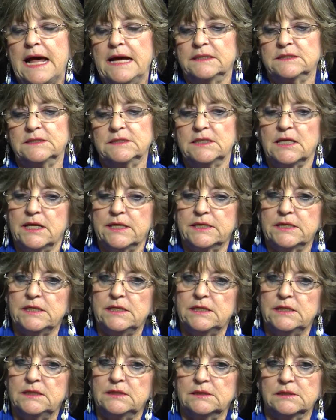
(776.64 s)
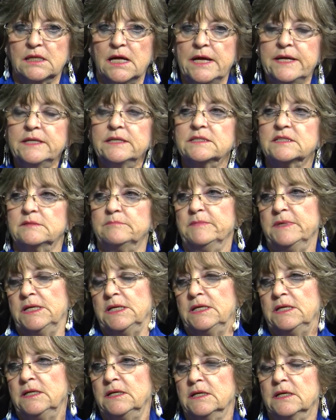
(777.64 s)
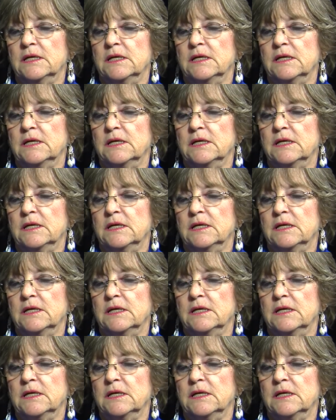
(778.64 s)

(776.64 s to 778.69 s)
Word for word: acted like he liked me.